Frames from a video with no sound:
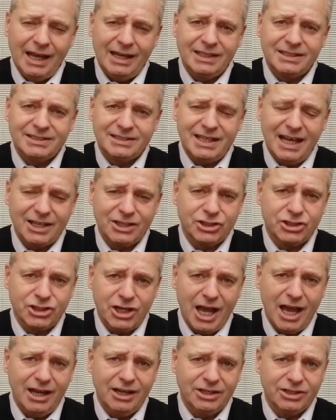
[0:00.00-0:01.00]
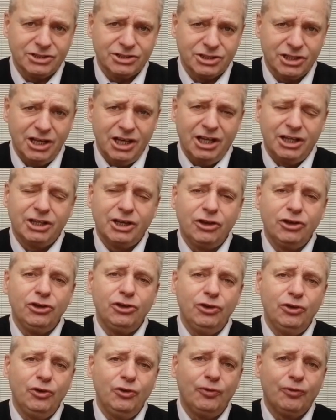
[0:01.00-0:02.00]
And it's that challenge
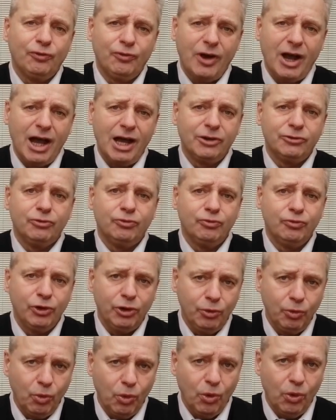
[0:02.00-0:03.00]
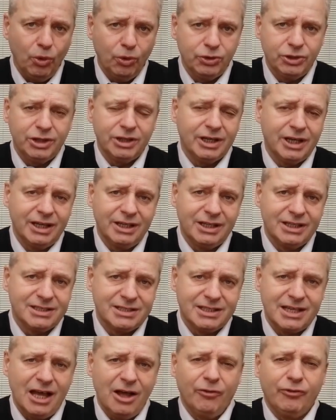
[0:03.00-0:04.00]
that you find rewarding in
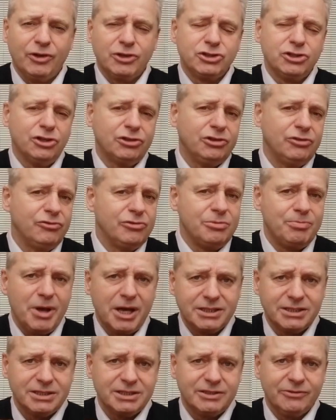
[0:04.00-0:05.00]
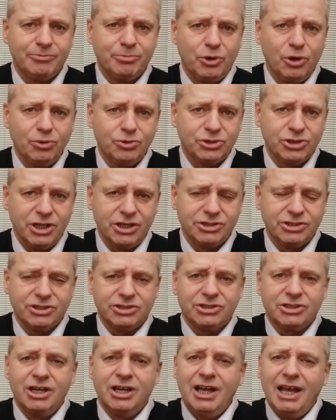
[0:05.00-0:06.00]
itself. It's not the repetitive
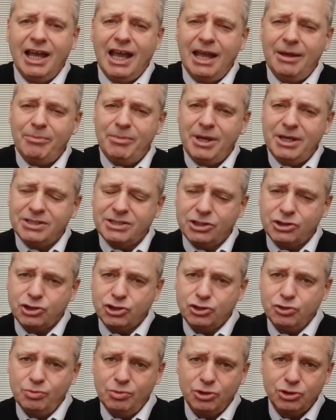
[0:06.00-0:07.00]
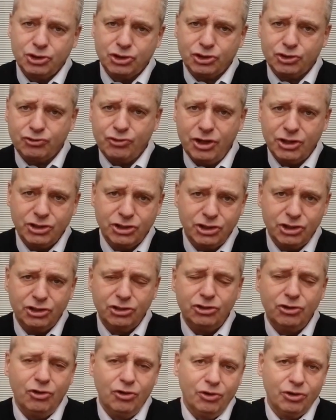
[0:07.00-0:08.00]
processes, it means that someone's
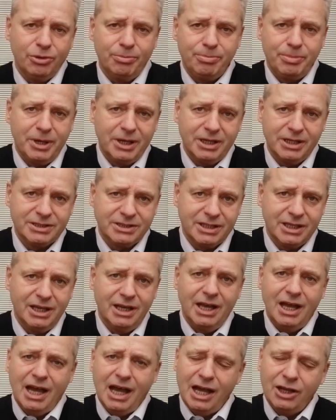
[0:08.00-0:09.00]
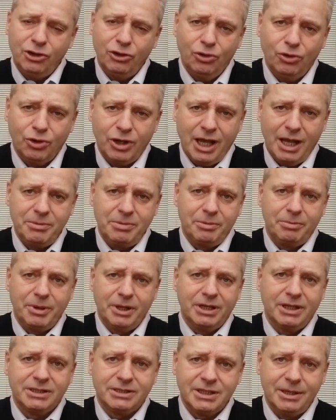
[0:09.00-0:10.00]
stretching your ability and your
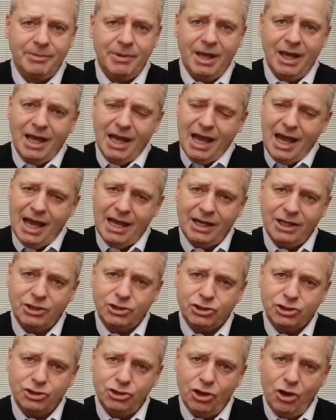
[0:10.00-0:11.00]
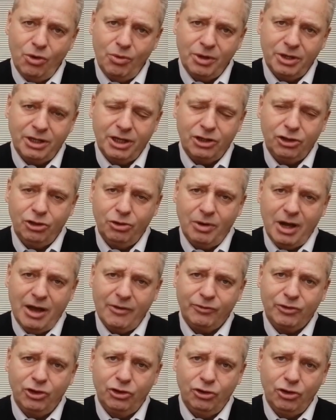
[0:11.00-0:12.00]
capability. And it's knowing that you
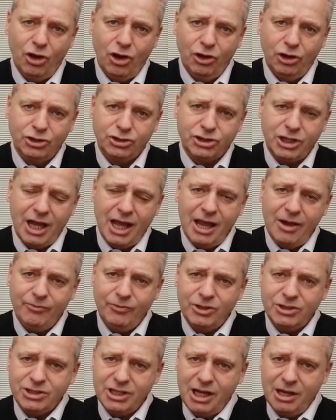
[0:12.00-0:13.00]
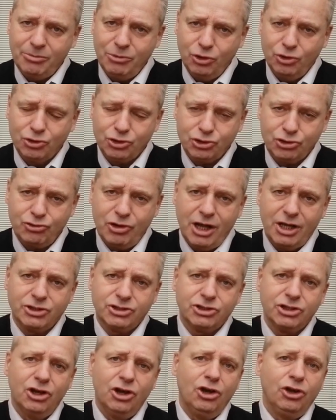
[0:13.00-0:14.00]
have the knowledge that every time you're
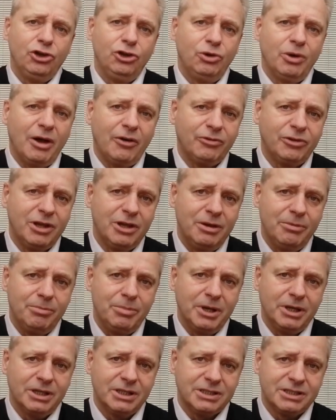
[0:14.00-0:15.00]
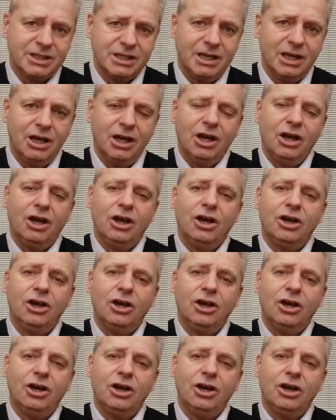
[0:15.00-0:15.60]
stretched, you have the ability